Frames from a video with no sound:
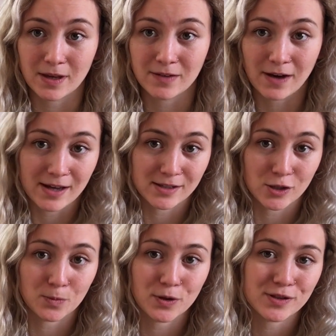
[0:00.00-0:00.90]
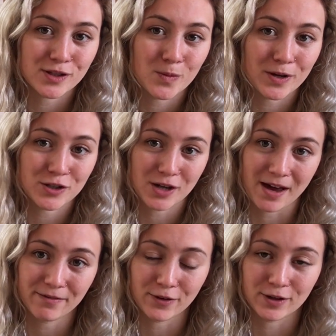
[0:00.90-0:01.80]
advise you to put so much
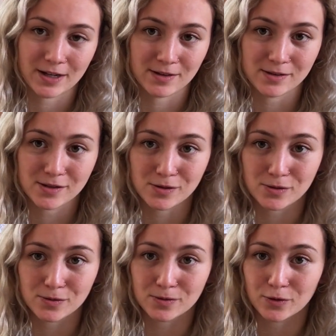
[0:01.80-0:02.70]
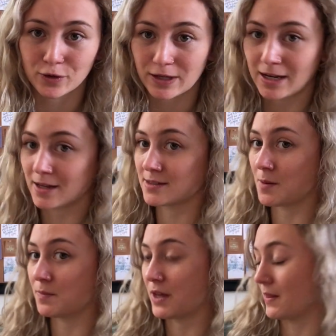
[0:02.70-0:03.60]
effort into creating
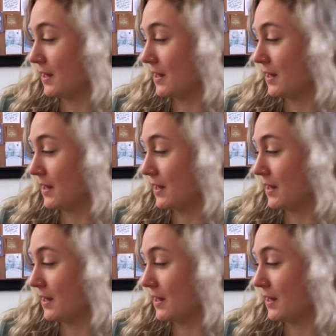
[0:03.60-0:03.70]
something